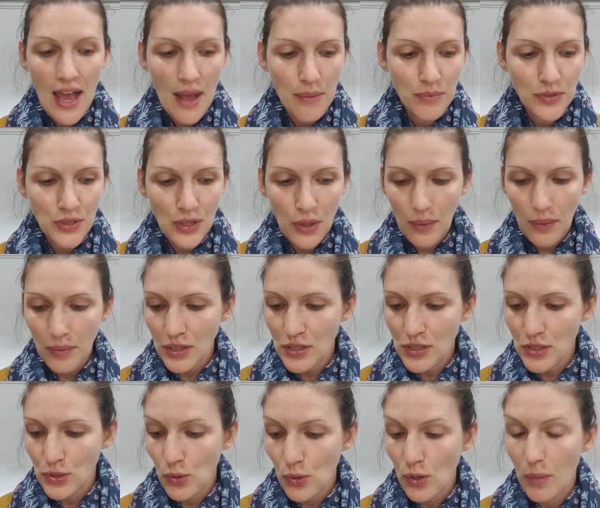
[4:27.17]
So I'm going
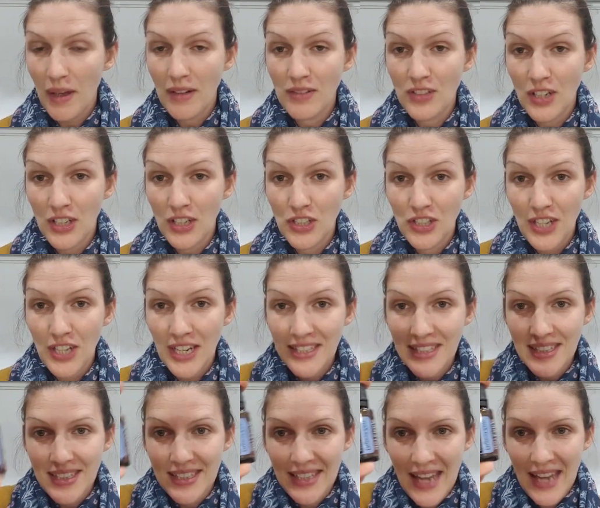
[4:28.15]
to talk about
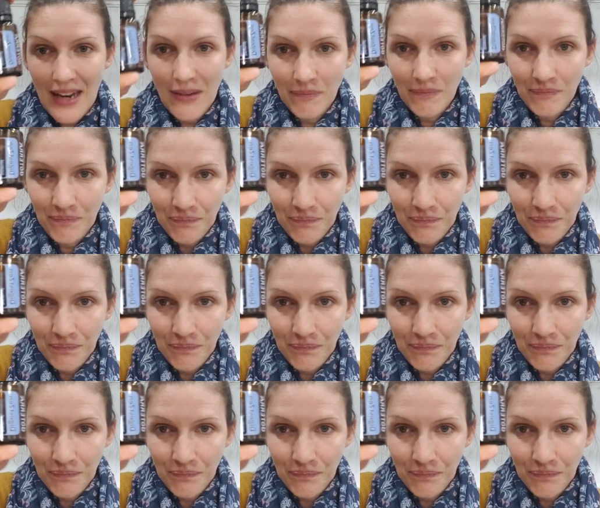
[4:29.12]
DigestZen.